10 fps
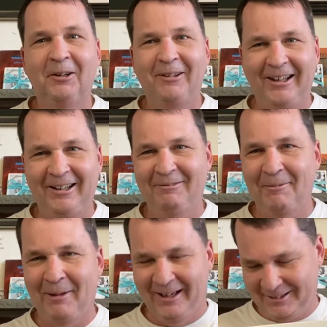Okay, we're
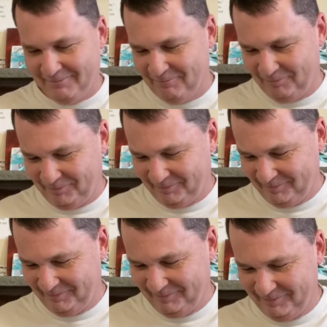back.
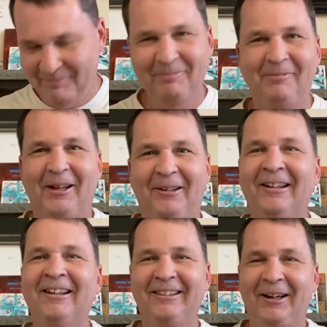That,
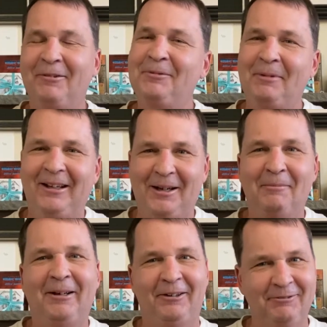that was my
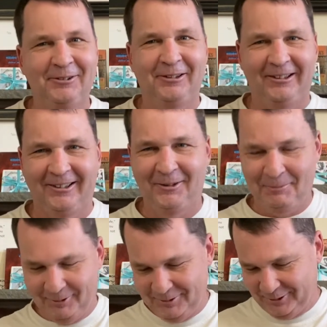comedy routine. I
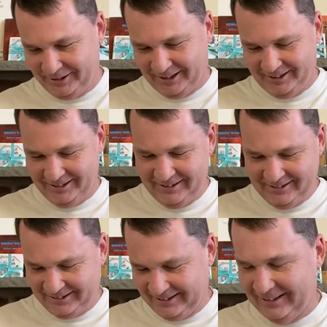hope you enjoyed that.